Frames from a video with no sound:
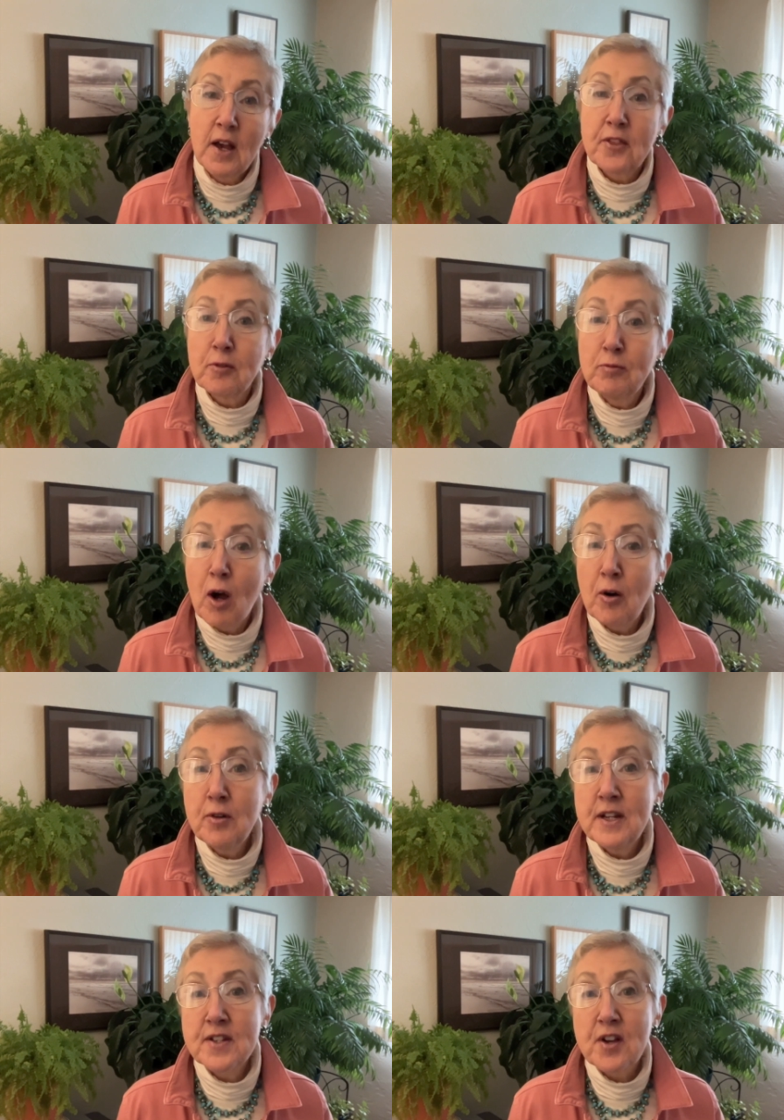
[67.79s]
The
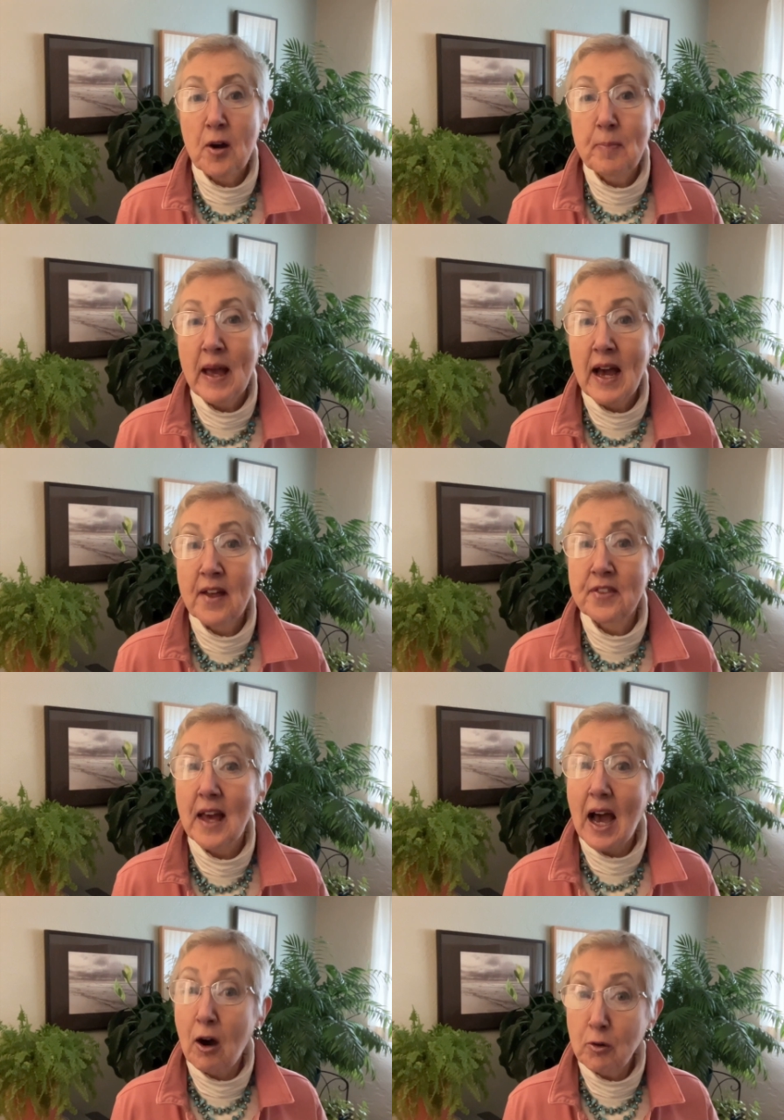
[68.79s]
road is our path
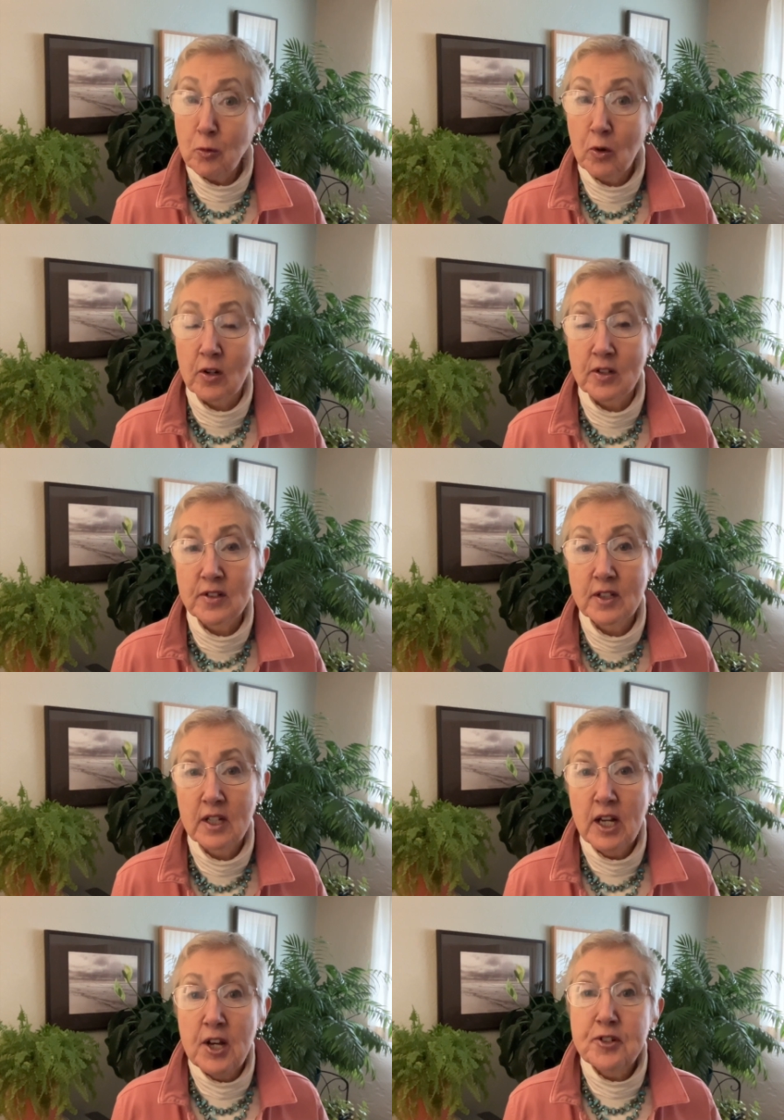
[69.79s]
outward
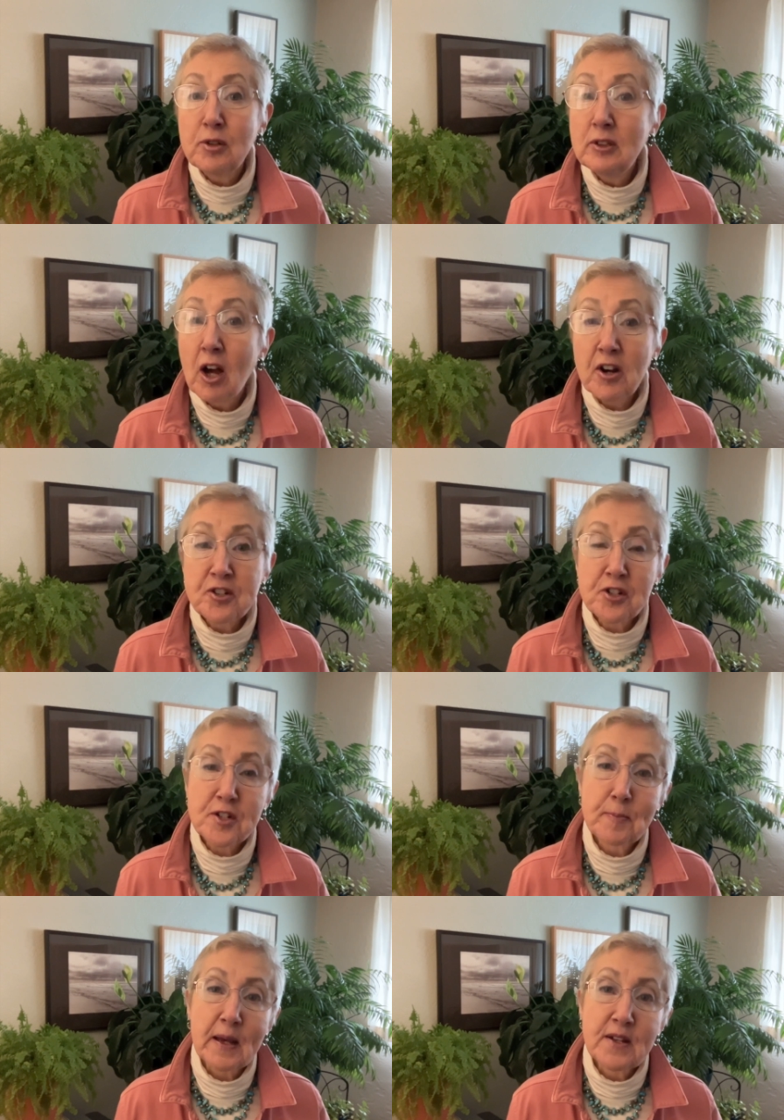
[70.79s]
to larger
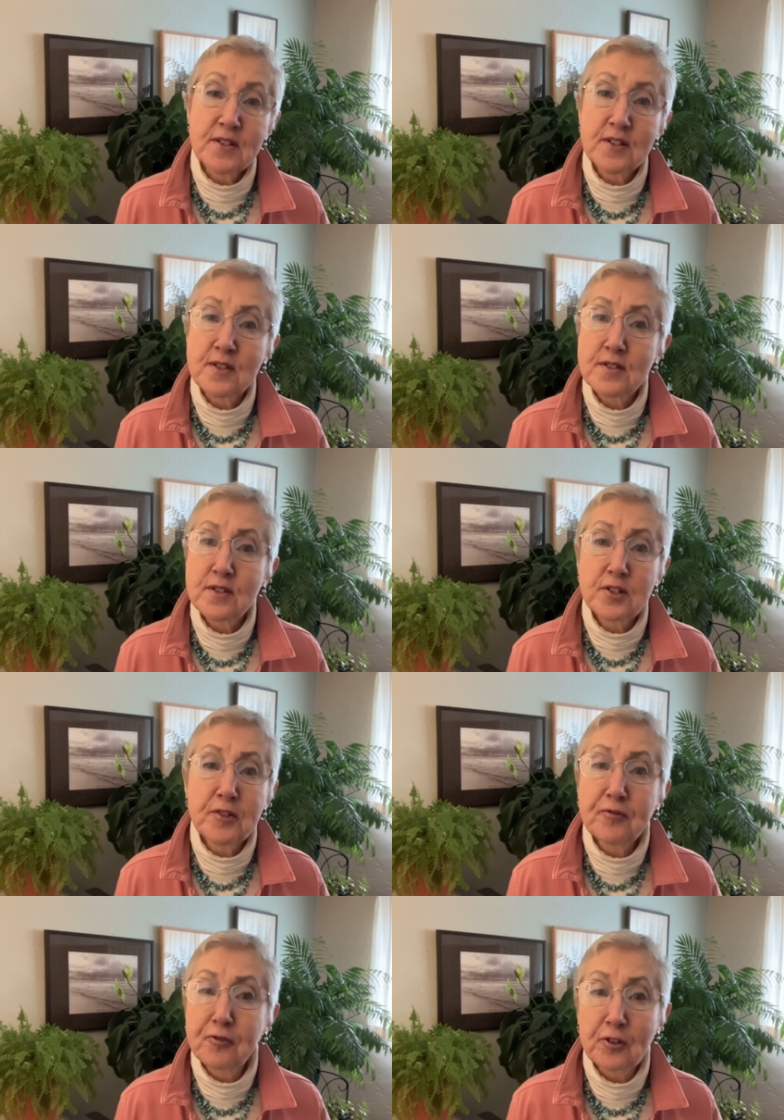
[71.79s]
spaces, to
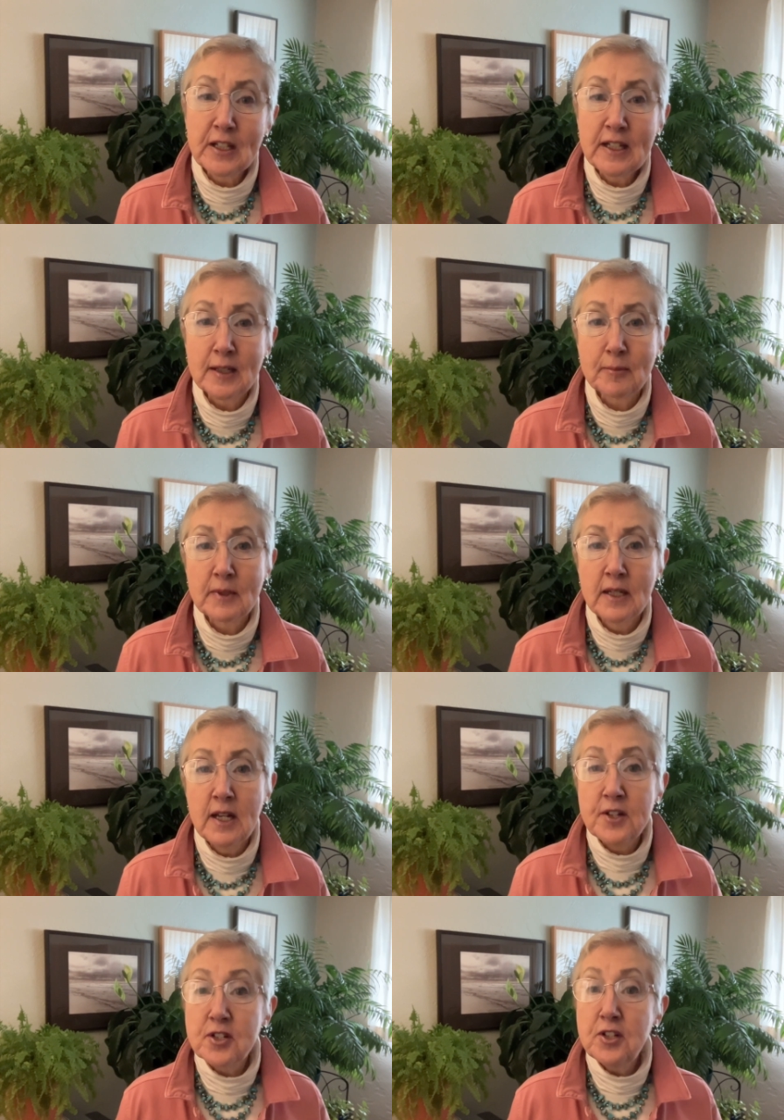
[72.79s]
freedom,
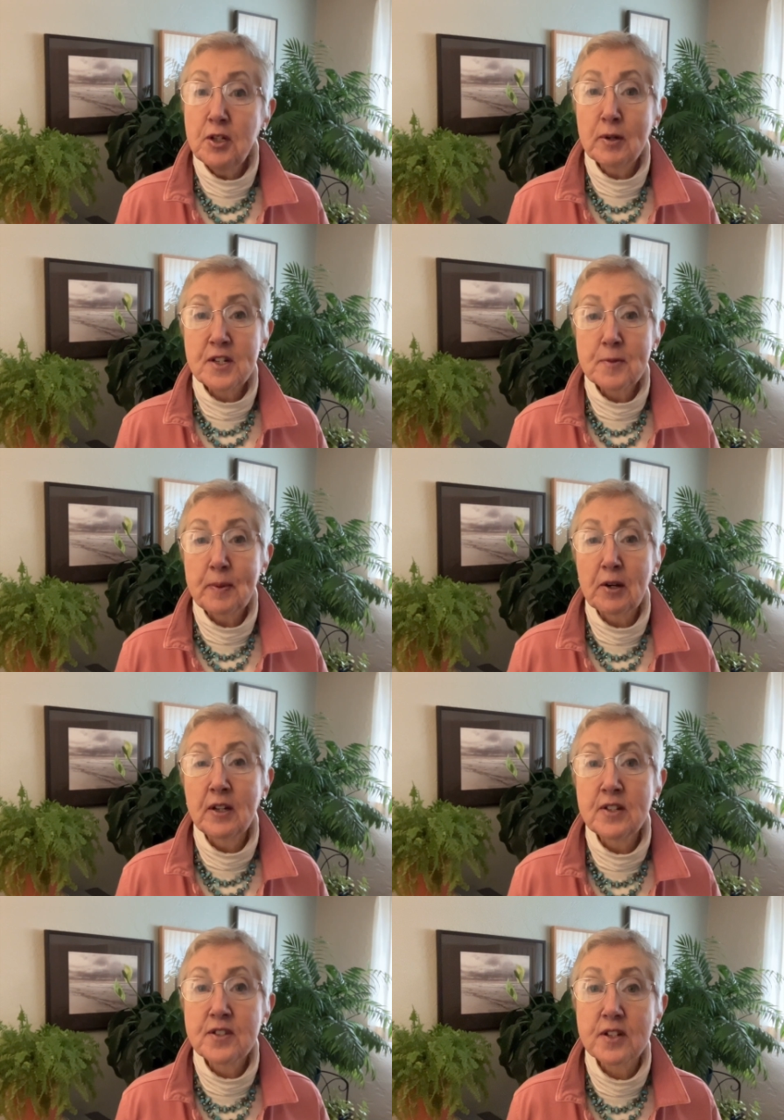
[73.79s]
to new
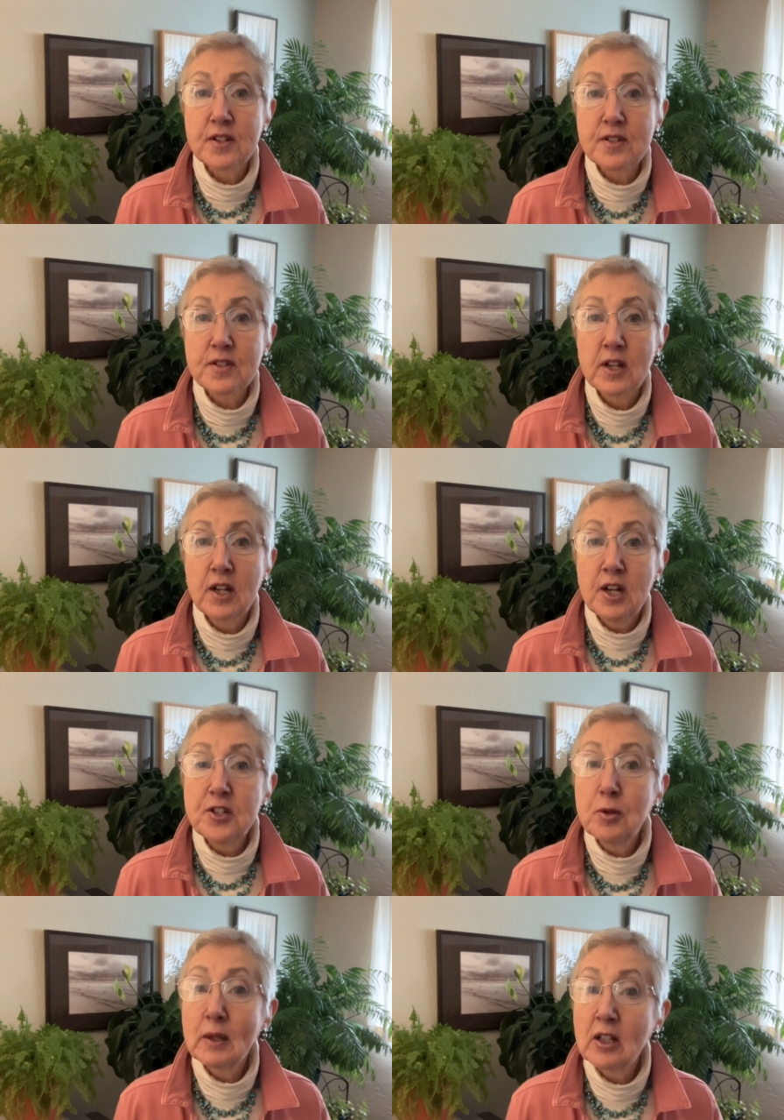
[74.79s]
experiences,
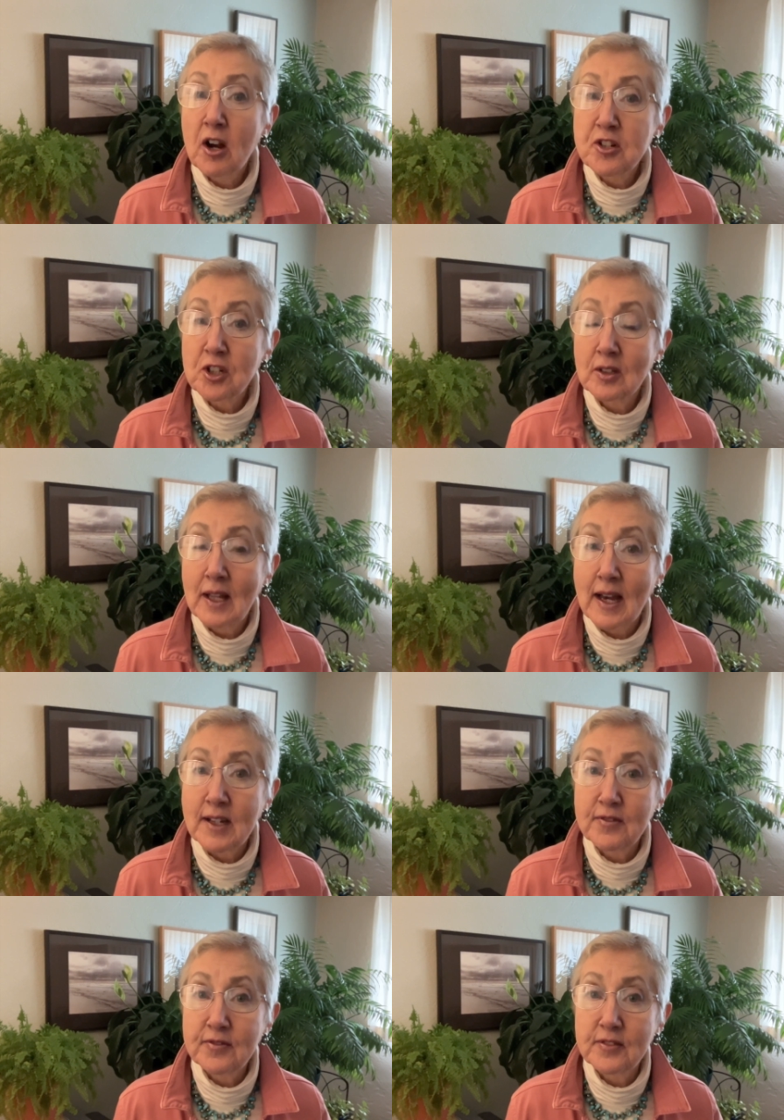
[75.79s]
to a larger
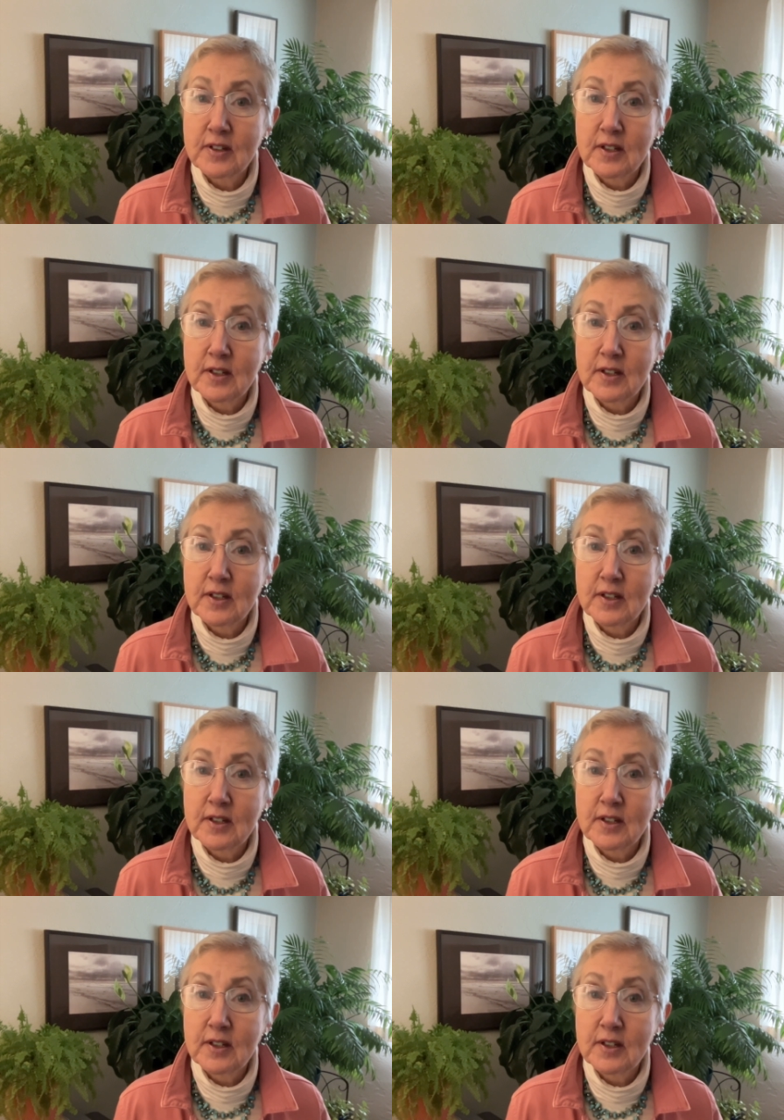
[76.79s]
life.